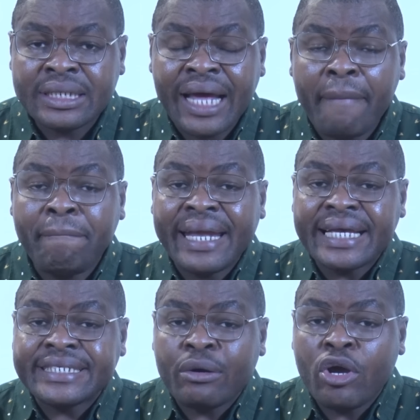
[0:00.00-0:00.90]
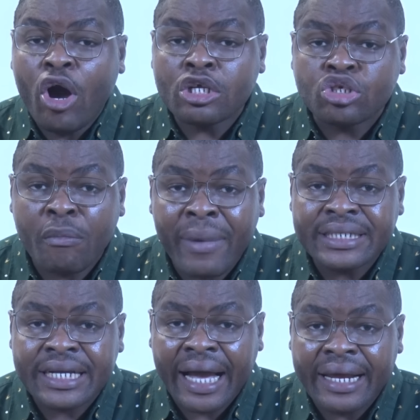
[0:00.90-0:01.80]
That blessing will
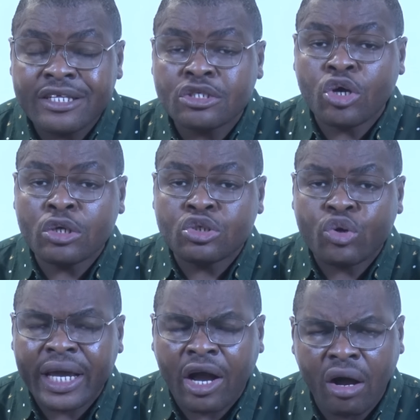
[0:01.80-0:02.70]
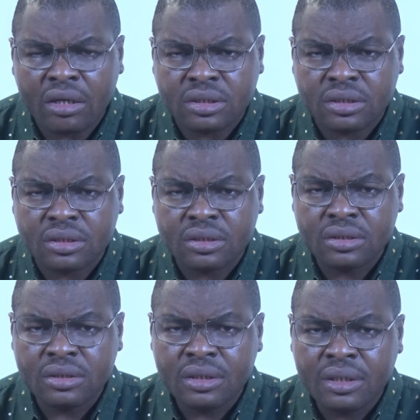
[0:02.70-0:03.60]
automatically turn to a curse.
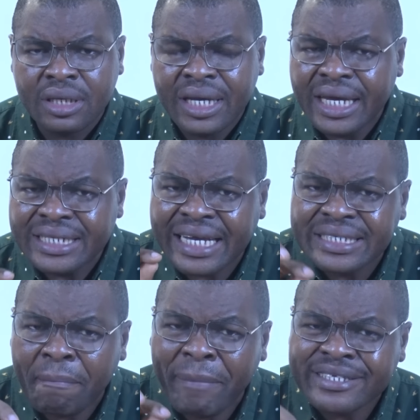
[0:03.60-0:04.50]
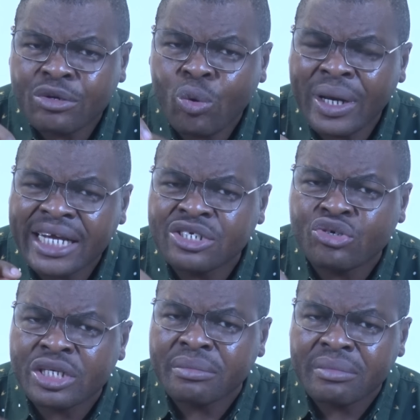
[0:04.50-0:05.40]
There's a particular
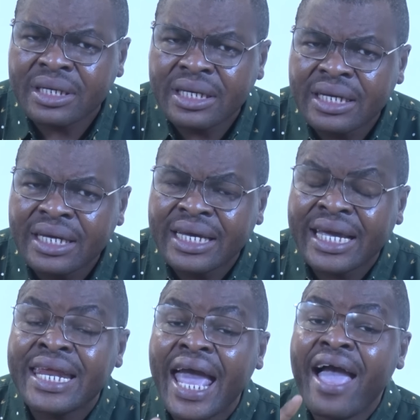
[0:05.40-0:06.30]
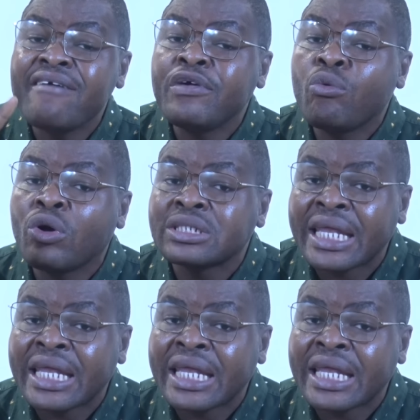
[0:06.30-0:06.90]
dream in everyone's